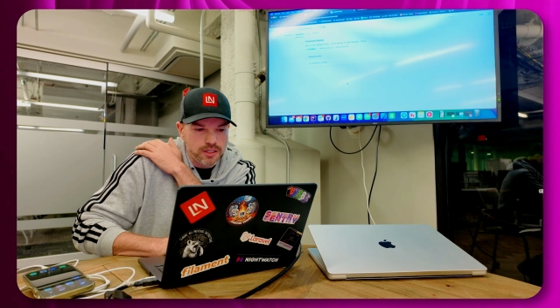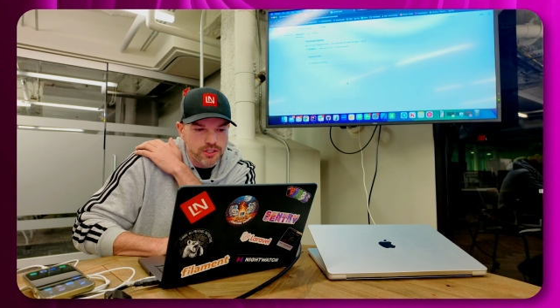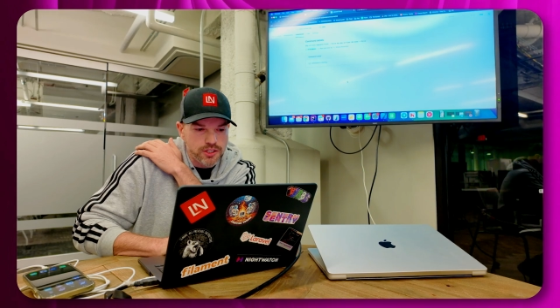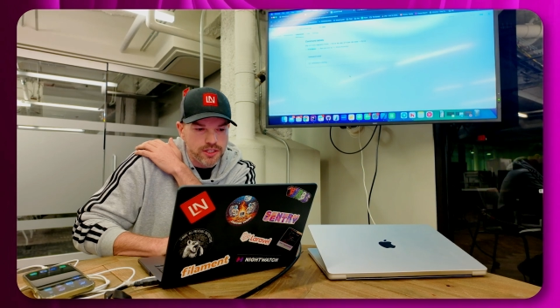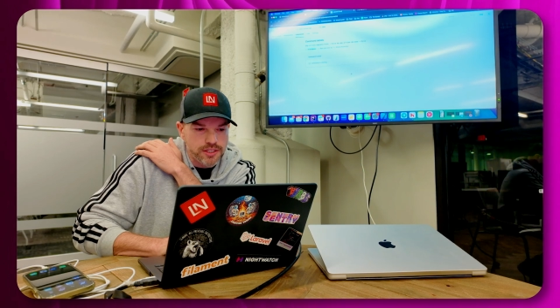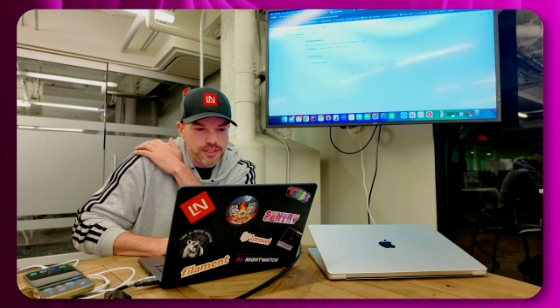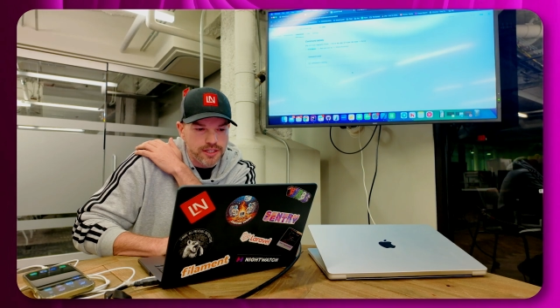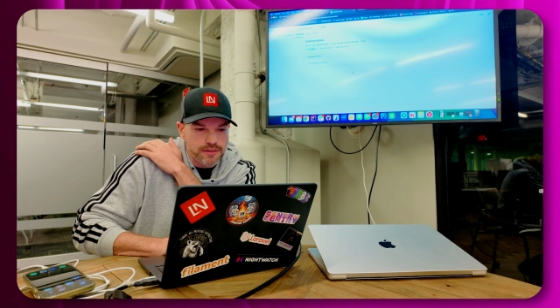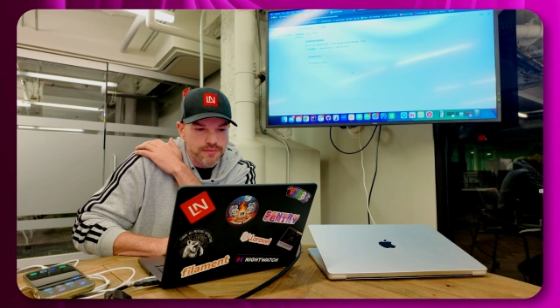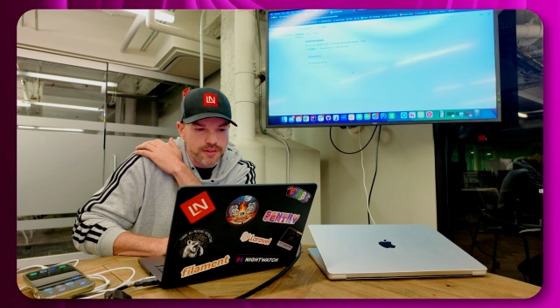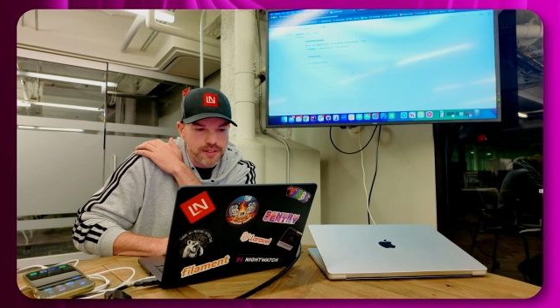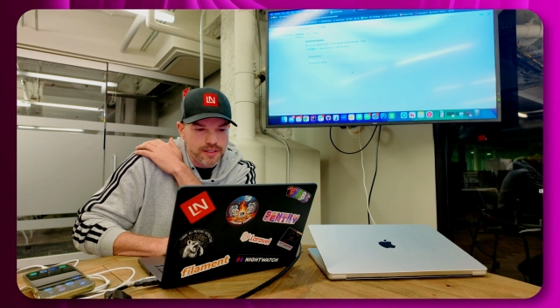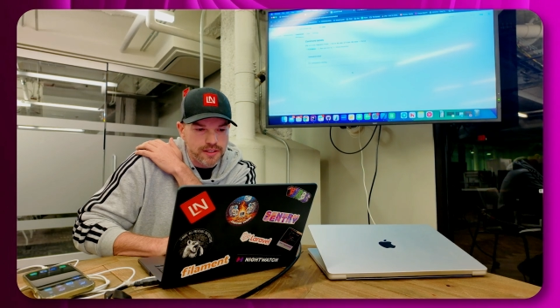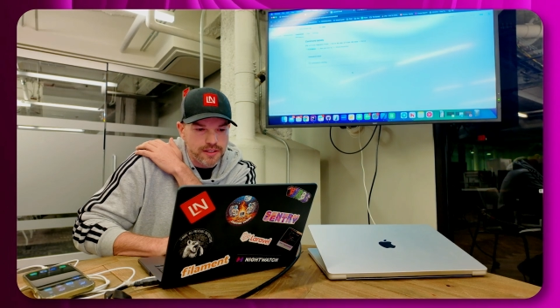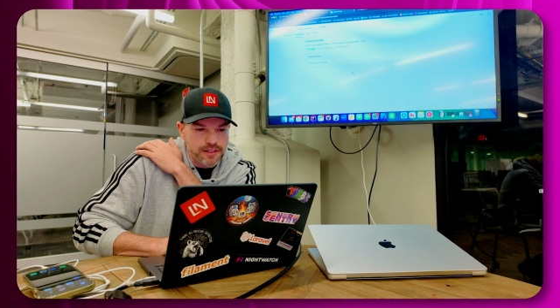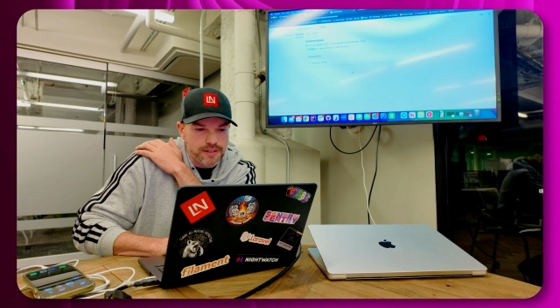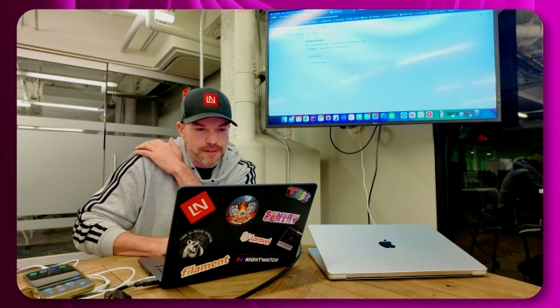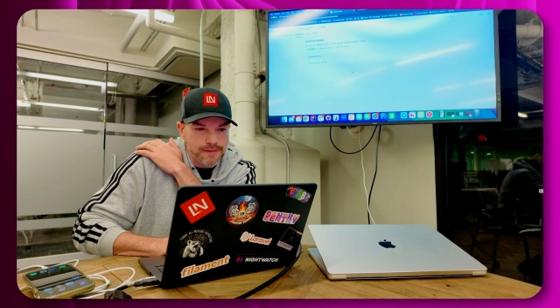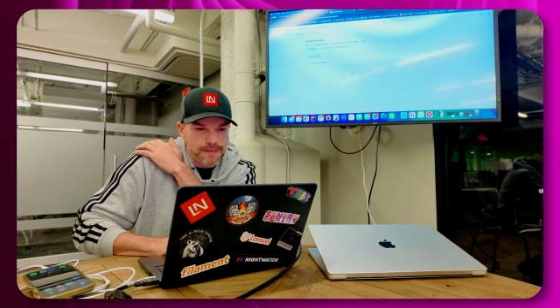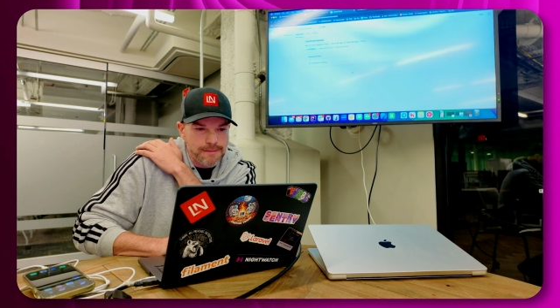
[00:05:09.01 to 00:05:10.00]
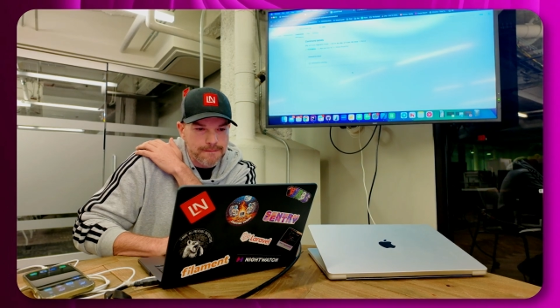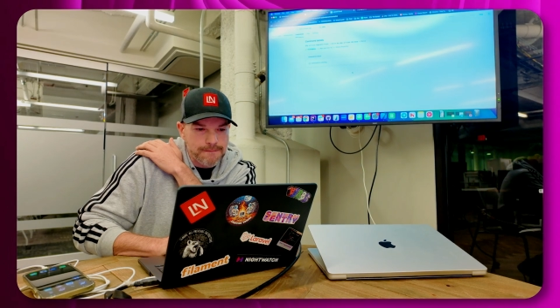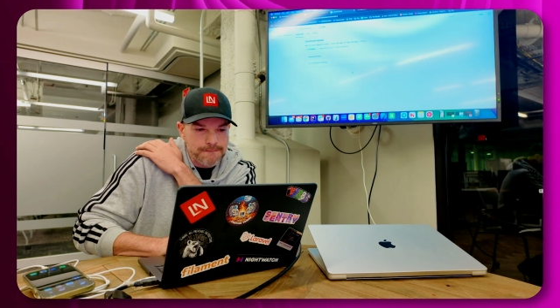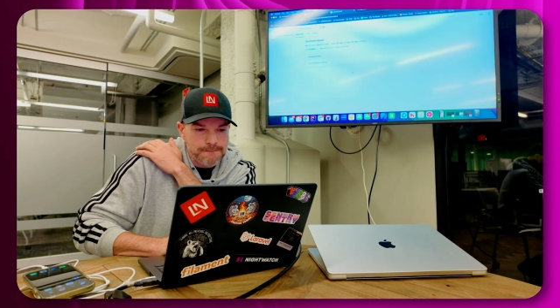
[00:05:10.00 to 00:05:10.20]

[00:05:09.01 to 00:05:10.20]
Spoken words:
Shouldn't take very long.